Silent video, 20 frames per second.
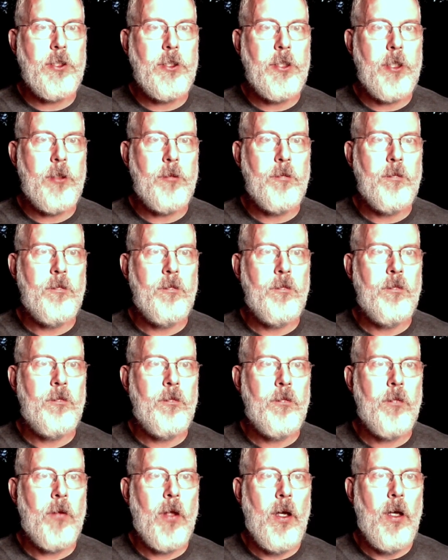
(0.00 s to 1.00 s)
here.
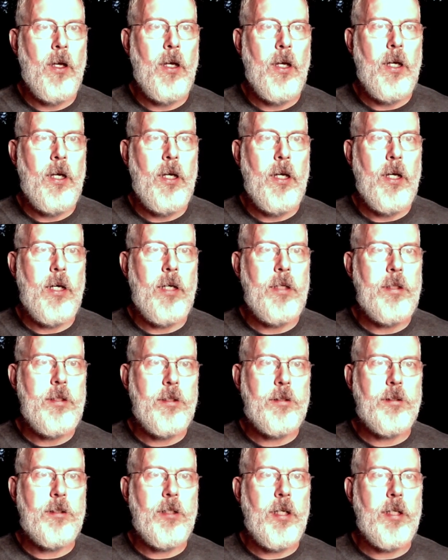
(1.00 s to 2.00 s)
And
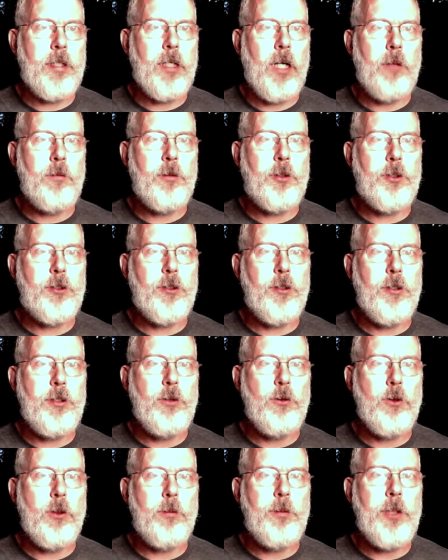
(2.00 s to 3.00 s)
he's saying, I'm sure
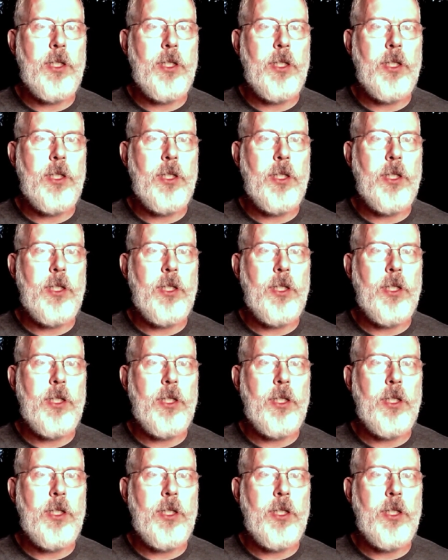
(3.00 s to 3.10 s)
you will be